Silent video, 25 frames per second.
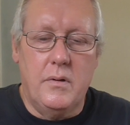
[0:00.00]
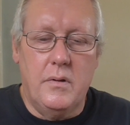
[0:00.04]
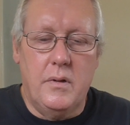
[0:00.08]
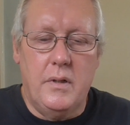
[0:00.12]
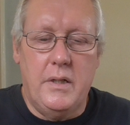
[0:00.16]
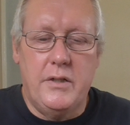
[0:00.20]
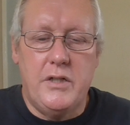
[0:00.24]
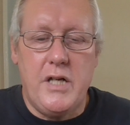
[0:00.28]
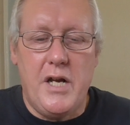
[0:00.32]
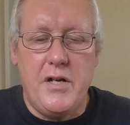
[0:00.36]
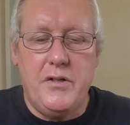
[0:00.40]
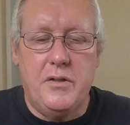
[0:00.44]

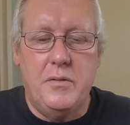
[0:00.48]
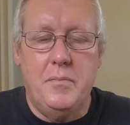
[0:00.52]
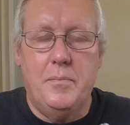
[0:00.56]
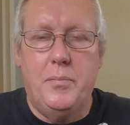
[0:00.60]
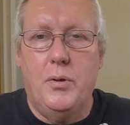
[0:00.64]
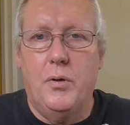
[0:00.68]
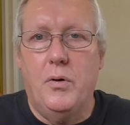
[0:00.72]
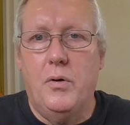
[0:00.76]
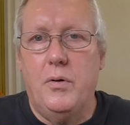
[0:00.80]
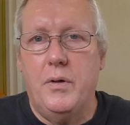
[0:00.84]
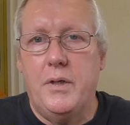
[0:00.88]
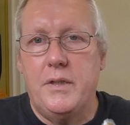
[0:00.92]
ejection
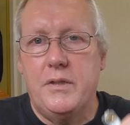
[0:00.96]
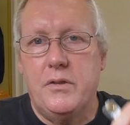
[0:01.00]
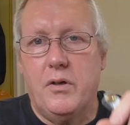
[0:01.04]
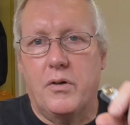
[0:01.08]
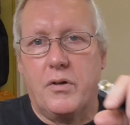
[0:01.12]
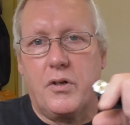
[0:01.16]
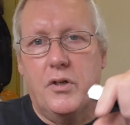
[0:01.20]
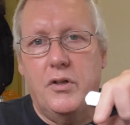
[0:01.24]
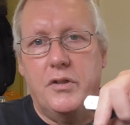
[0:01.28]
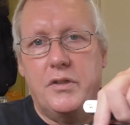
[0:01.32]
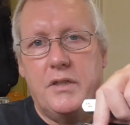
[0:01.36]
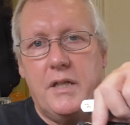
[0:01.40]
port is
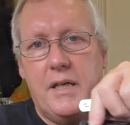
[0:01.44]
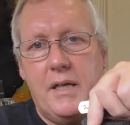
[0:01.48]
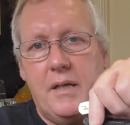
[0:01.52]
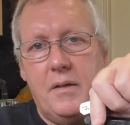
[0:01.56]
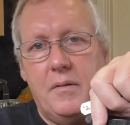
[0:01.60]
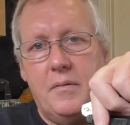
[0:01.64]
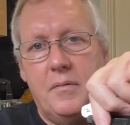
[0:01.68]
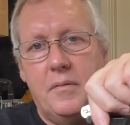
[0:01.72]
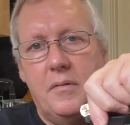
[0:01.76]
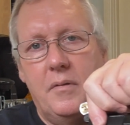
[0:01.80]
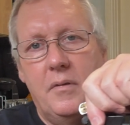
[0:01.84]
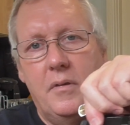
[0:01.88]
not cut
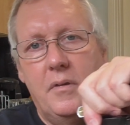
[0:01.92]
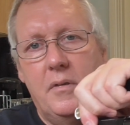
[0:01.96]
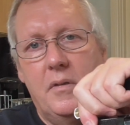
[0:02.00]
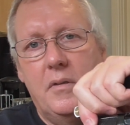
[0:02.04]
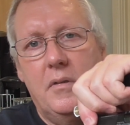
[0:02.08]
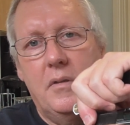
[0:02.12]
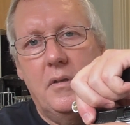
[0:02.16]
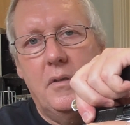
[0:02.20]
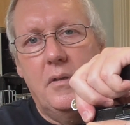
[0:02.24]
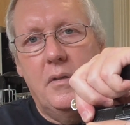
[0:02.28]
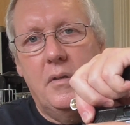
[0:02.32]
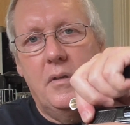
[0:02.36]
out.
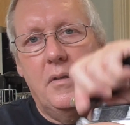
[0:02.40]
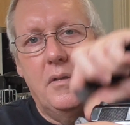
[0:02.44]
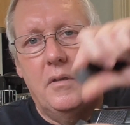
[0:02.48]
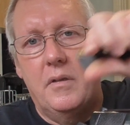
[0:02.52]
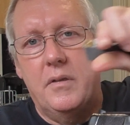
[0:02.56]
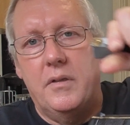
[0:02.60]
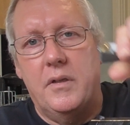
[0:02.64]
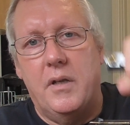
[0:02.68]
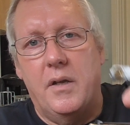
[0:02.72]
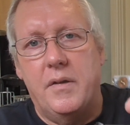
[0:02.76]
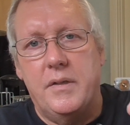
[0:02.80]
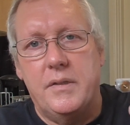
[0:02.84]

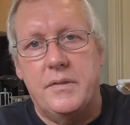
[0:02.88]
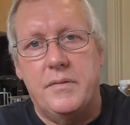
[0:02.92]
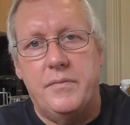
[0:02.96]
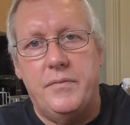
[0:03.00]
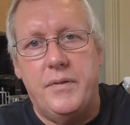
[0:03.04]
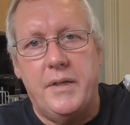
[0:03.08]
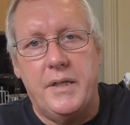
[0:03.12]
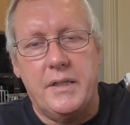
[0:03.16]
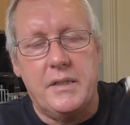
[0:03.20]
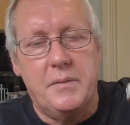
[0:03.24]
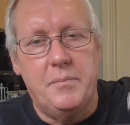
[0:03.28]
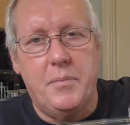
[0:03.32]
You know, it's
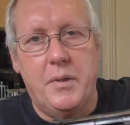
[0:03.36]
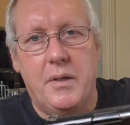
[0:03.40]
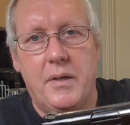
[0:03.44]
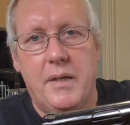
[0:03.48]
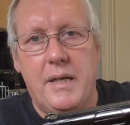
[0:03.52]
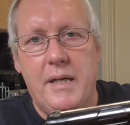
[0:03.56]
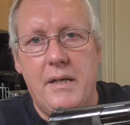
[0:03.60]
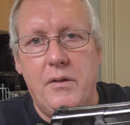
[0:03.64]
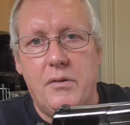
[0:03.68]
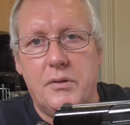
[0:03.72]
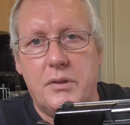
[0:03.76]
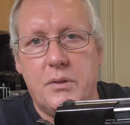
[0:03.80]
fixed, but
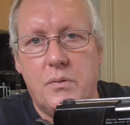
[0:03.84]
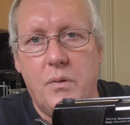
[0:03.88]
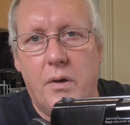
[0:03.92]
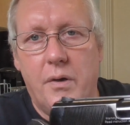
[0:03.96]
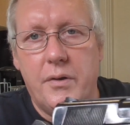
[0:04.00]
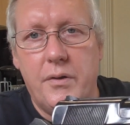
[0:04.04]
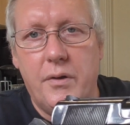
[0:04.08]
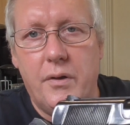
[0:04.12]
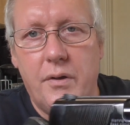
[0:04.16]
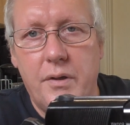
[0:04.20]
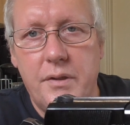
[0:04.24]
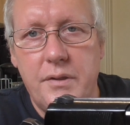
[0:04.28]
it looks
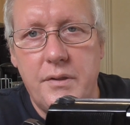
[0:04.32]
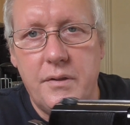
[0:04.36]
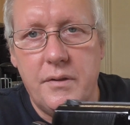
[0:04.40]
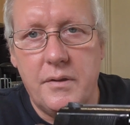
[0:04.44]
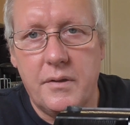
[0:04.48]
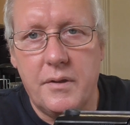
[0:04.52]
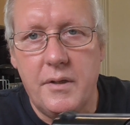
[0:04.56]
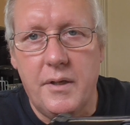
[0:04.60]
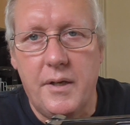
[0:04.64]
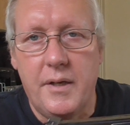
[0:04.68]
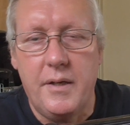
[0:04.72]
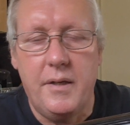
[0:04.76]
quite nice.
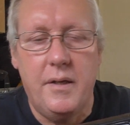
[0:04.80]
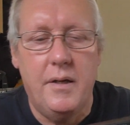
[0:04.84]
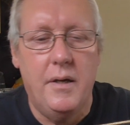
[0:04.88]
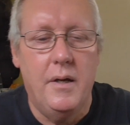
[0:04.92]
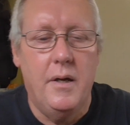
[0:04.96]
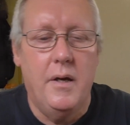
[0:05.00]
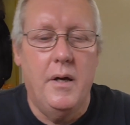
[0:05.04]
Okay.